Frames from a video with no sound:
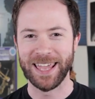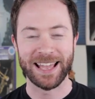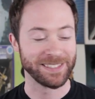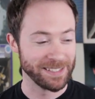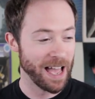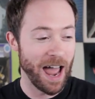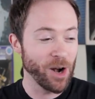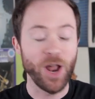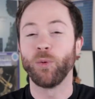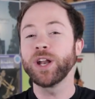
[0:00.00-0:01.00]
Yes, I
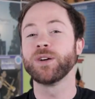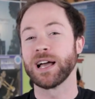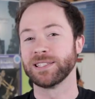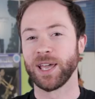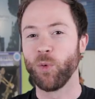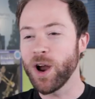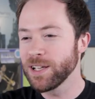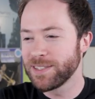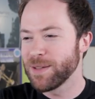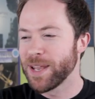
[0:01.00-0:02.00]
don't know, what do you guys think? Where
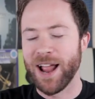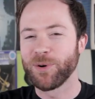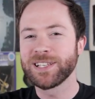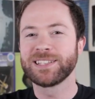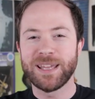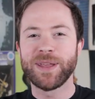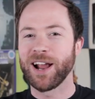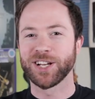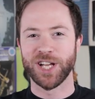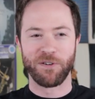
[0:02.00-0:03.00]
does Tim and, where does the Tim and
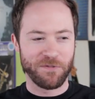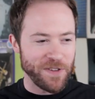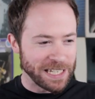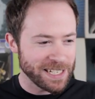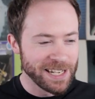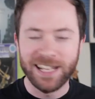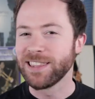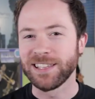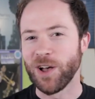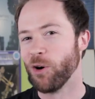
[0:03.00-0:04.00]
Eric show fit
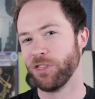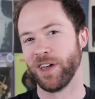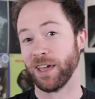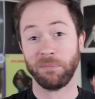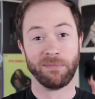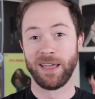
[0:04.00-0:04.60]
in this whole thing?